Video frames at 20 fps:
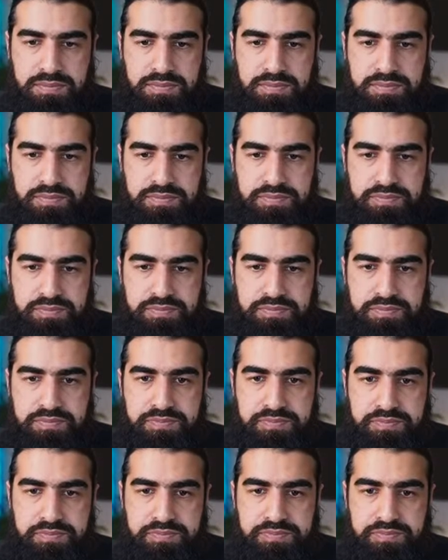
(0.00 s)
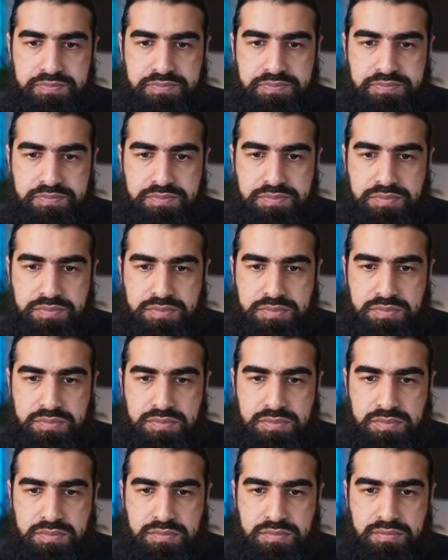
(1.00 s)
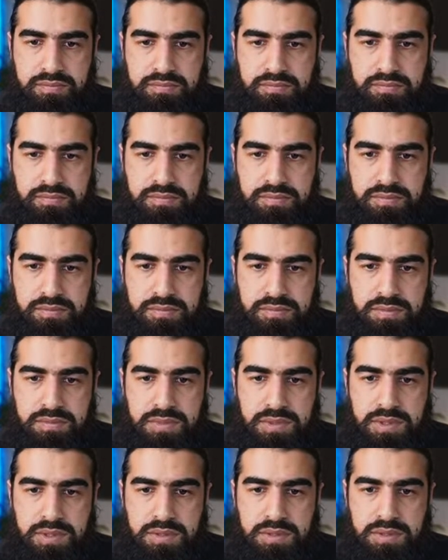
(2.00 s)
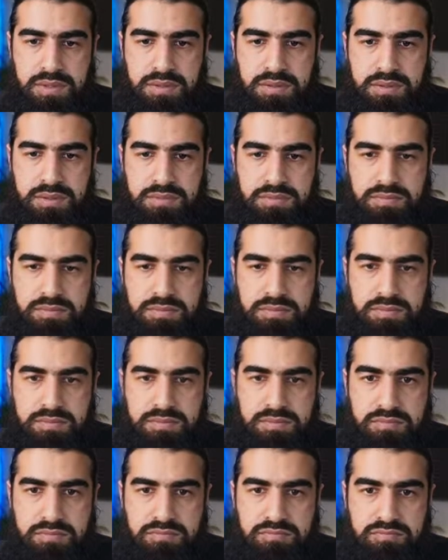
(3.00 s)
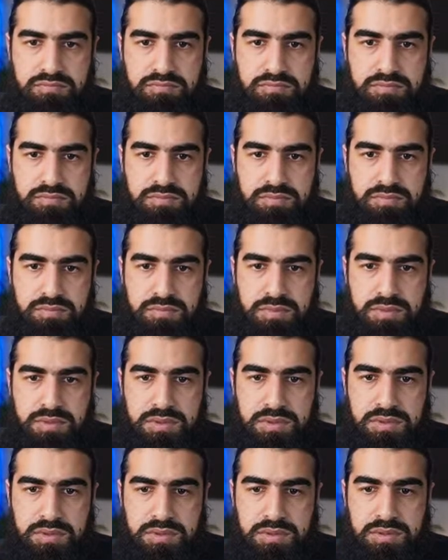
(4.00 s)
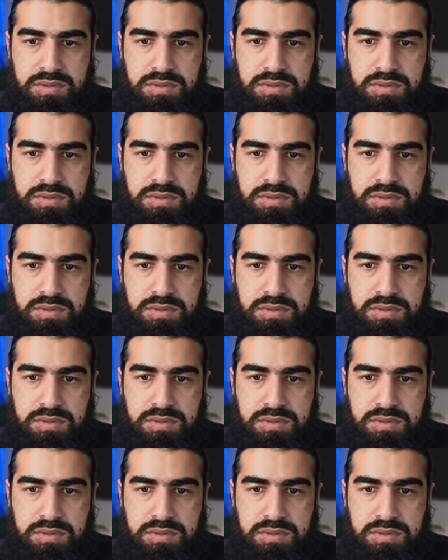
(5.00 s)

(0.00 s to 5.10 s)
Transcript: No one is speaking in this clip.